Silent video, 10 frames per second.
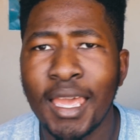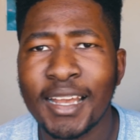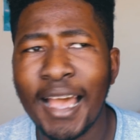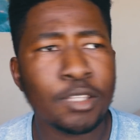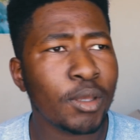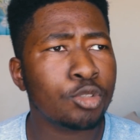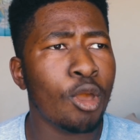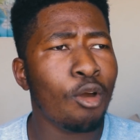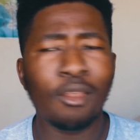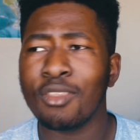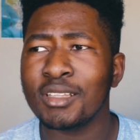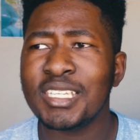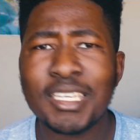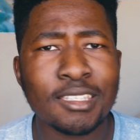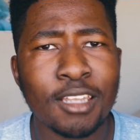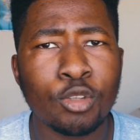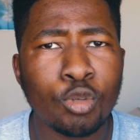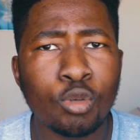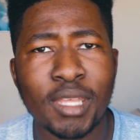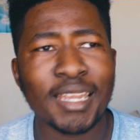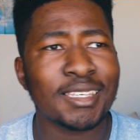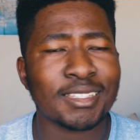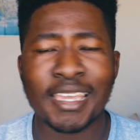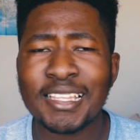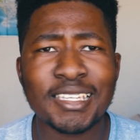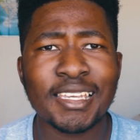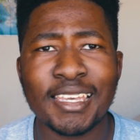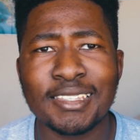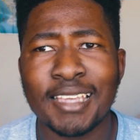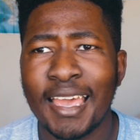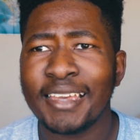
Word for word: Guys, what's going on with our teachers in our schools that are just hitting kids,